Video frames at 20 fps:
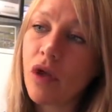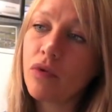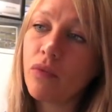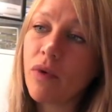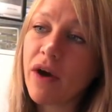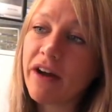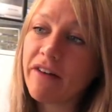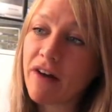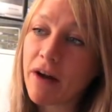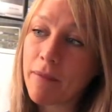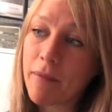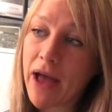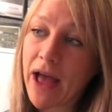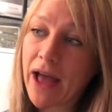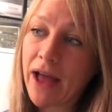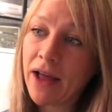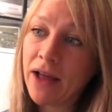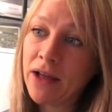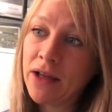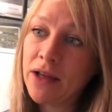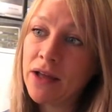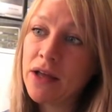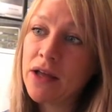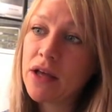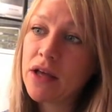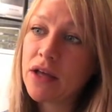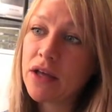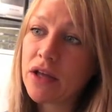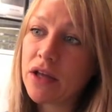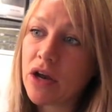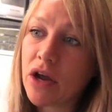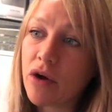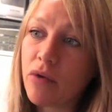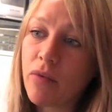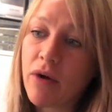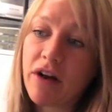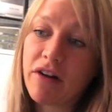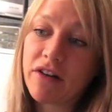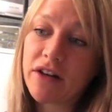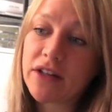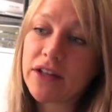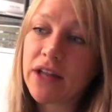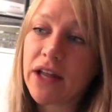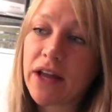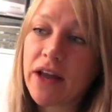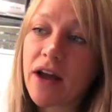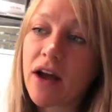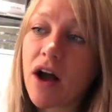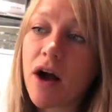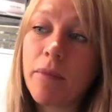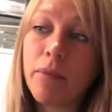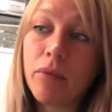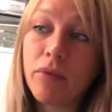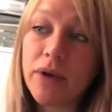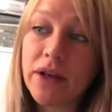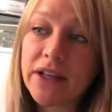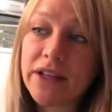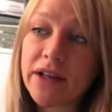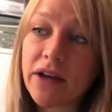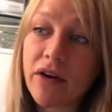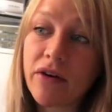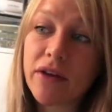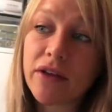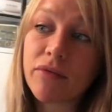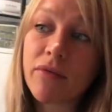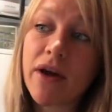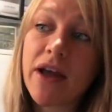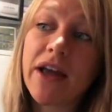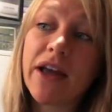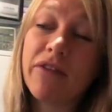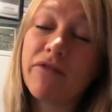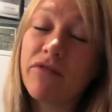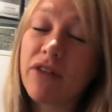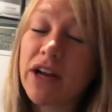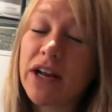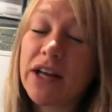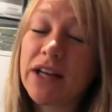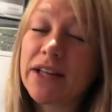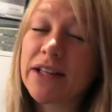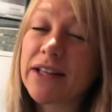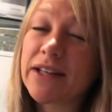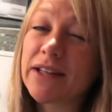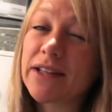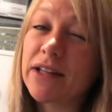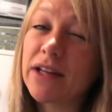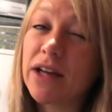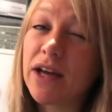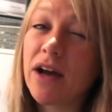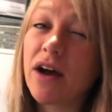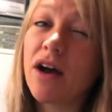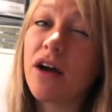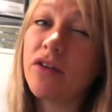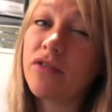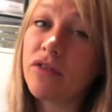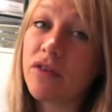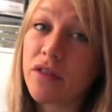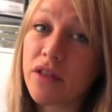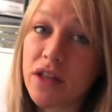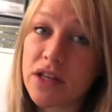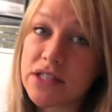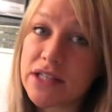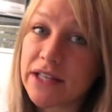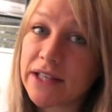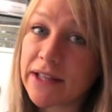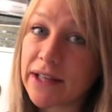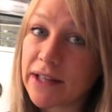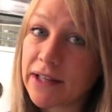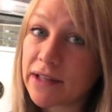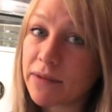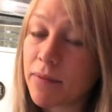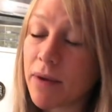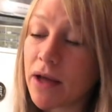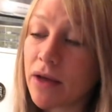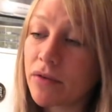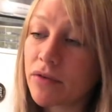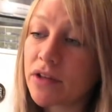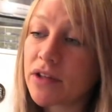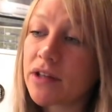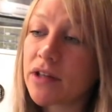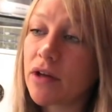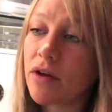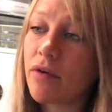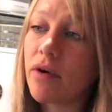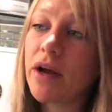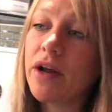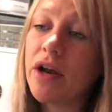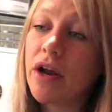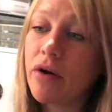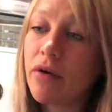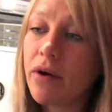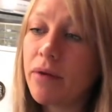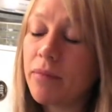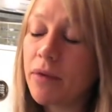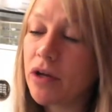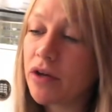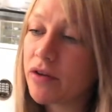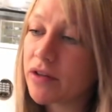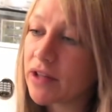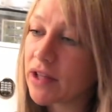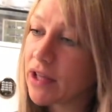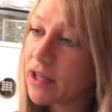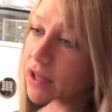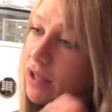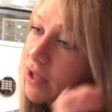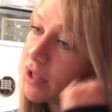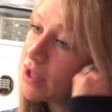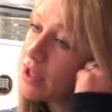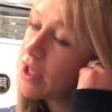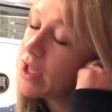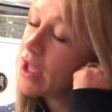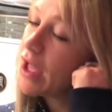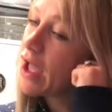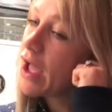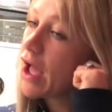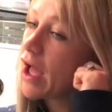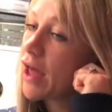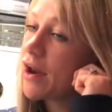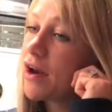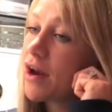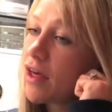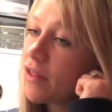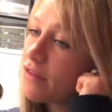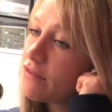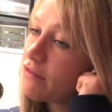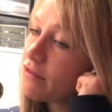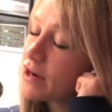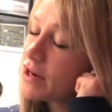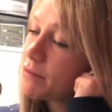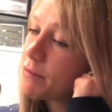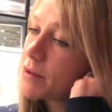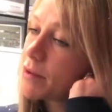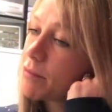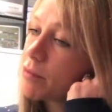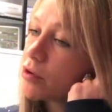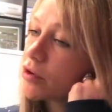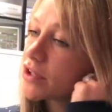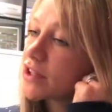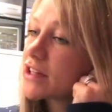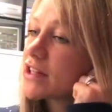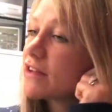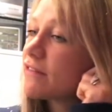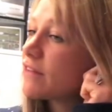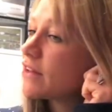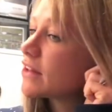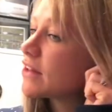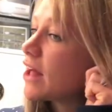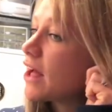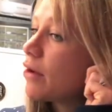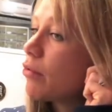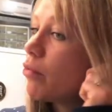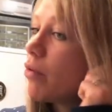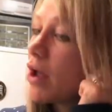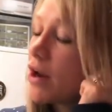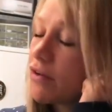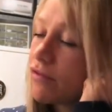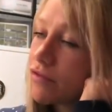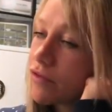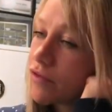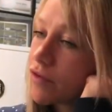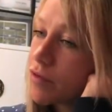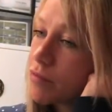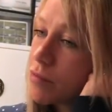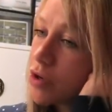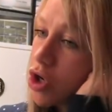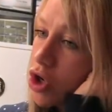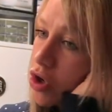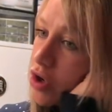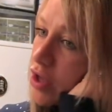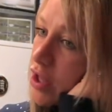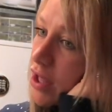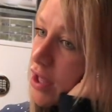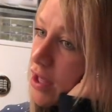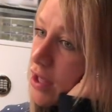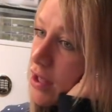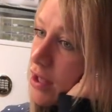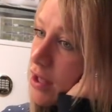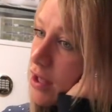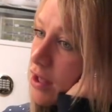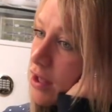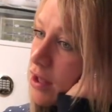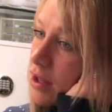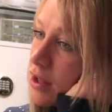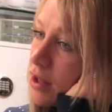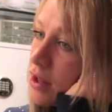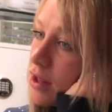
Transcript: where I'm at, you know, whereas like a couple of weeks ago I was weighing in really consistently at 136 pounds. So I know I'm losing. Another really big positive is that I went from looking